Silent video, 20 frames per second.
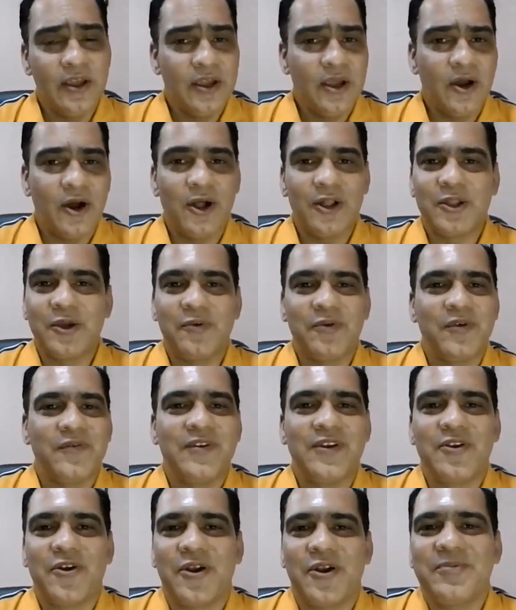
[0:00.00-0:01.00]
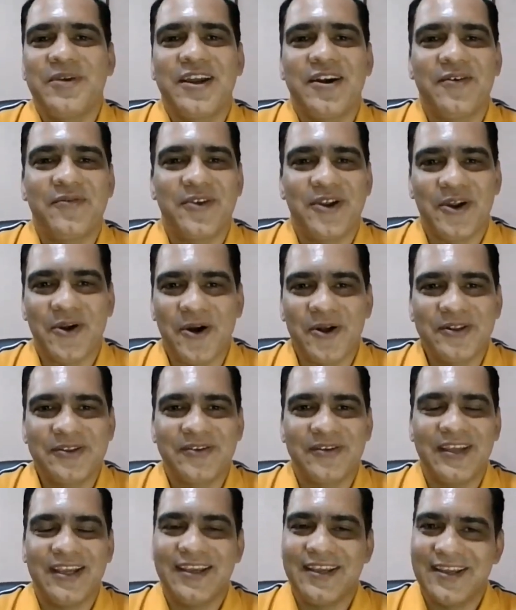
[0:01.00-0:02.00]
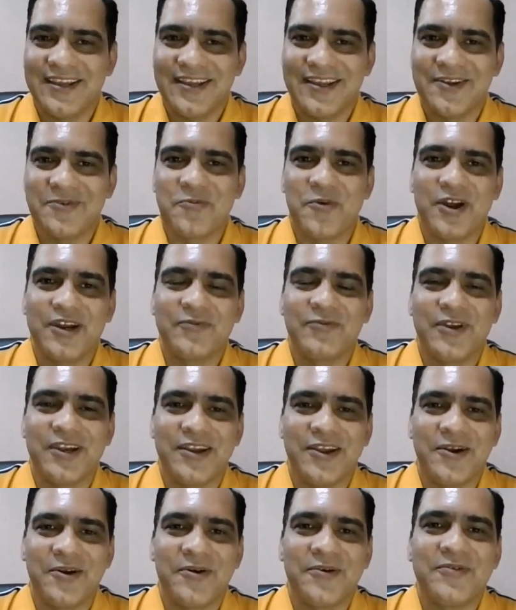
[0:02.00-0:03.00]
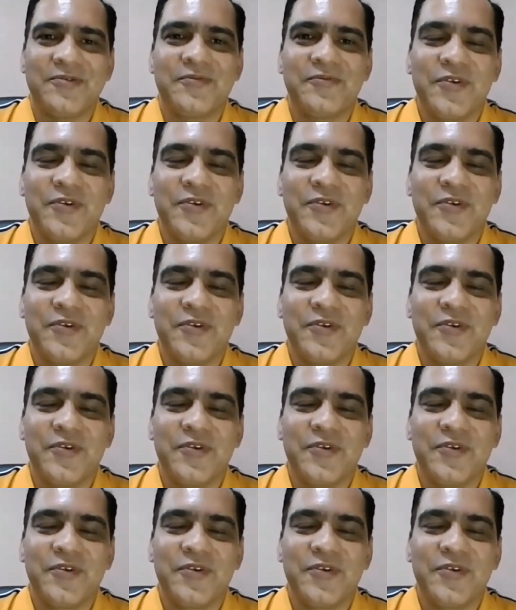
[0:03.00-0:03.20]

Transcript: Although we will not be covering all three in one video,